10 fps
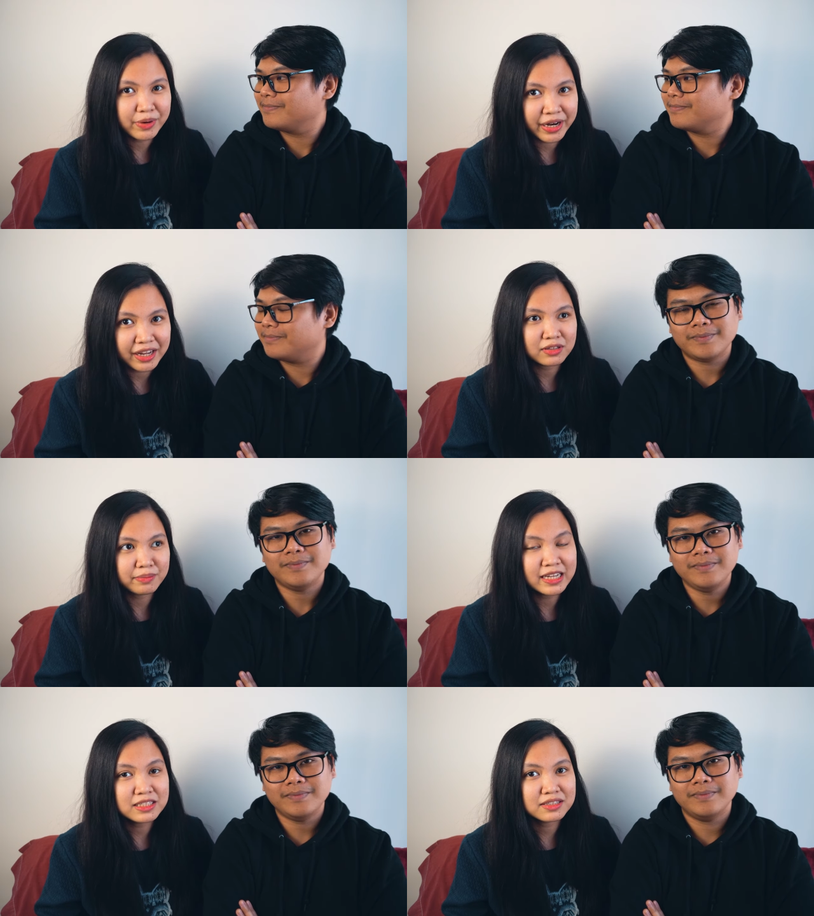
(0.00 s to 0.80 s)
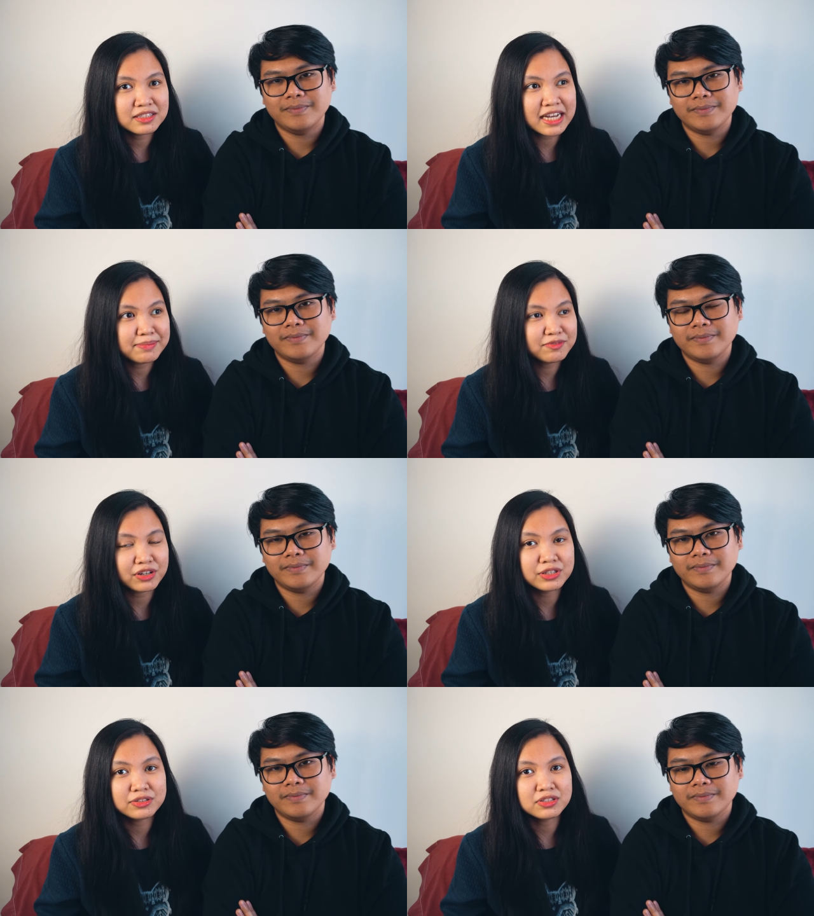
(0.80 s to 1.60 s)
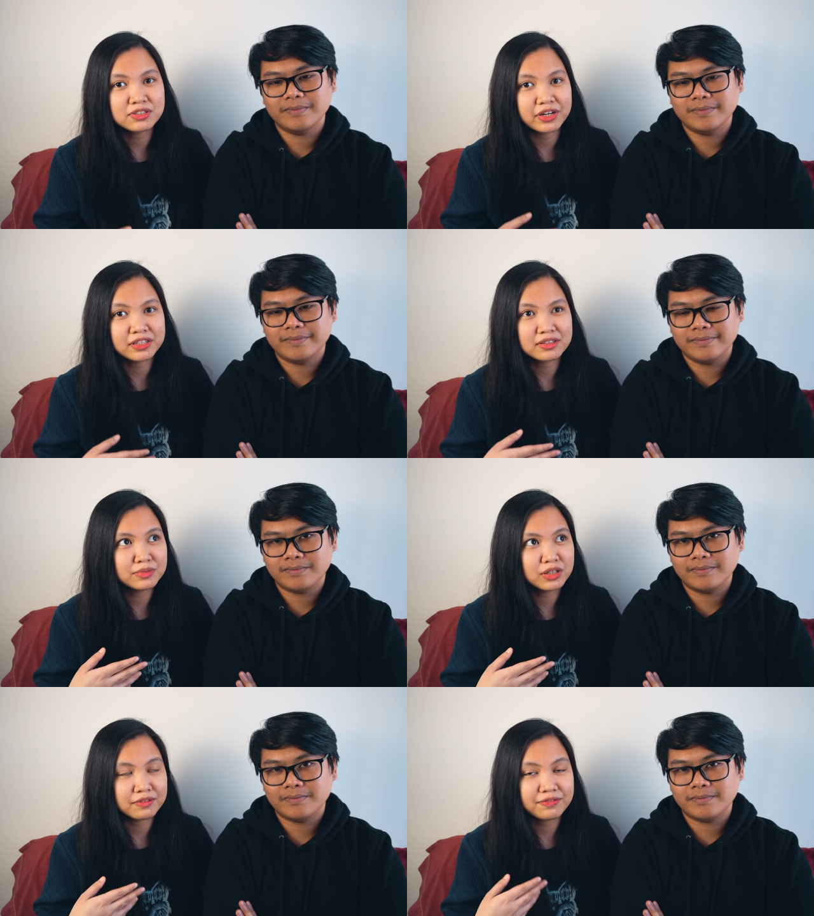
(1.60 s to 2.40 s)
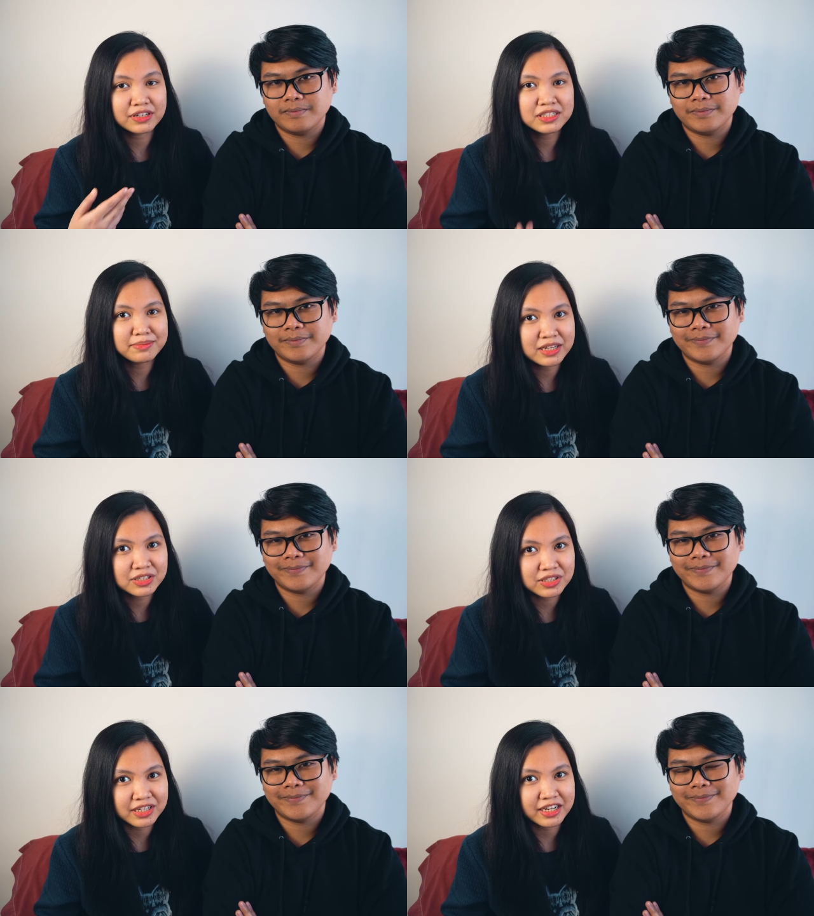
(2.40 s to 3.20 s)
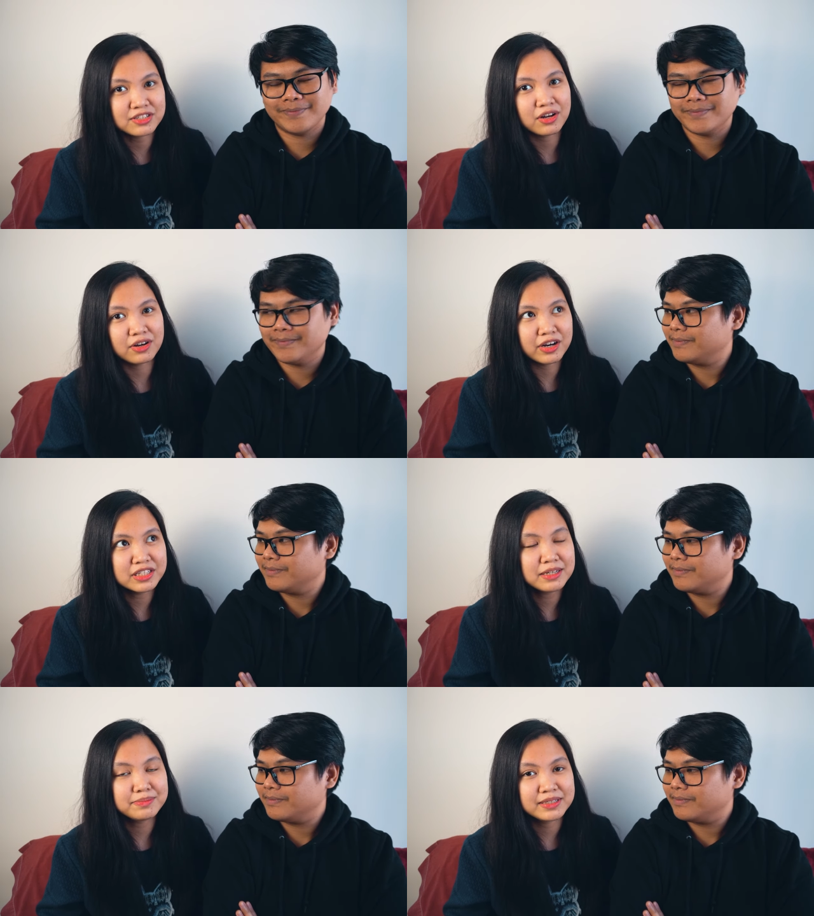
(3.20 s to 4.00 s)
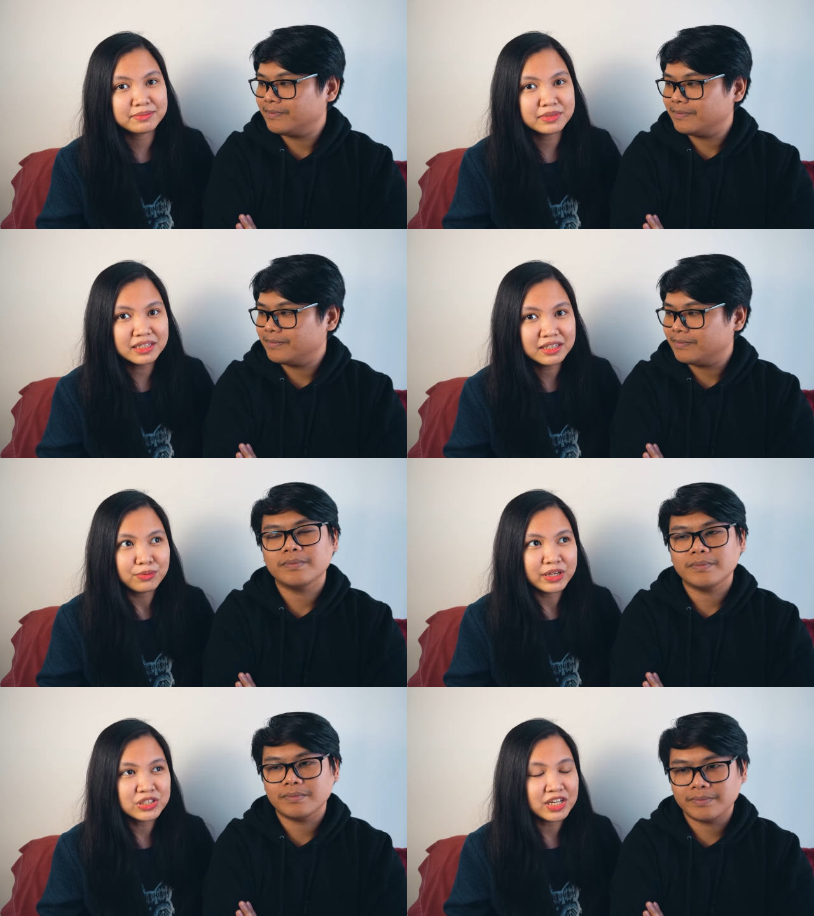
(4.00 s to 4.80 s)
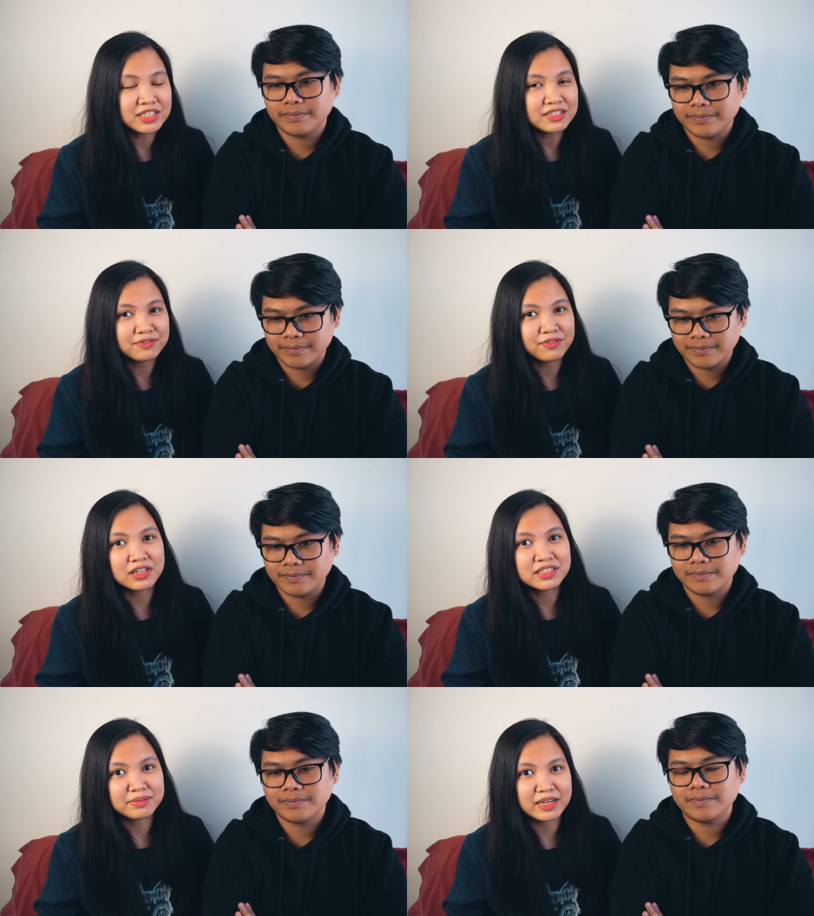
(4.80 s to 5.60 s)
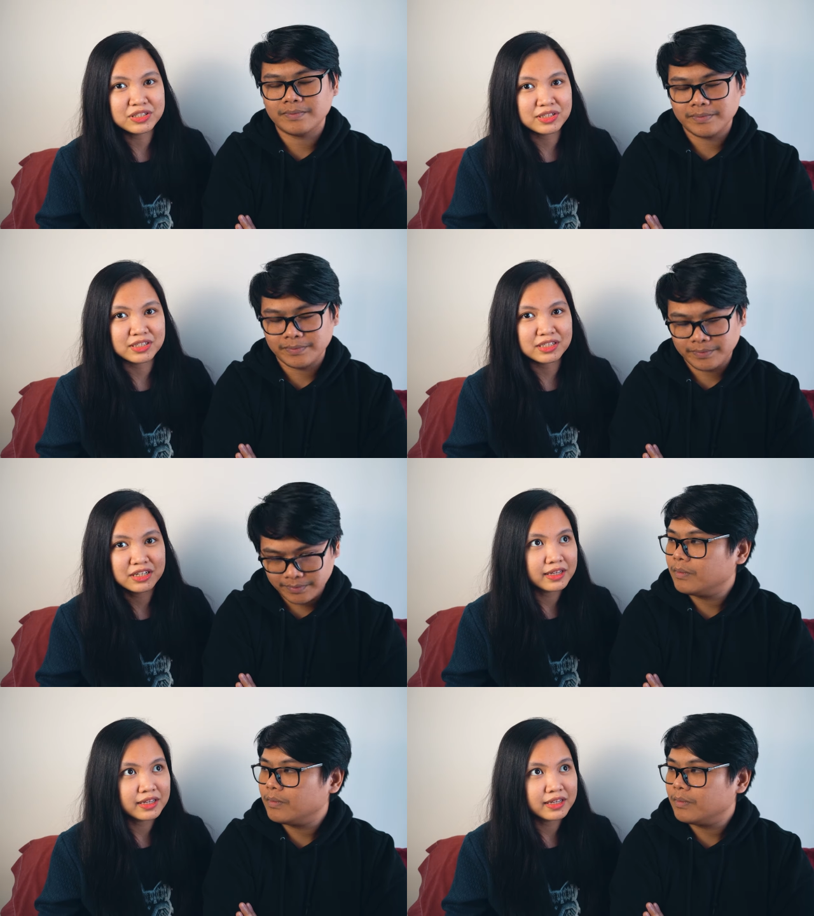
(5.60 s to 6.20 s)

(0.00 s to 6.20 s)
Speaker 1: break, the best time for you to start your first semester is on September, which is the fall semester.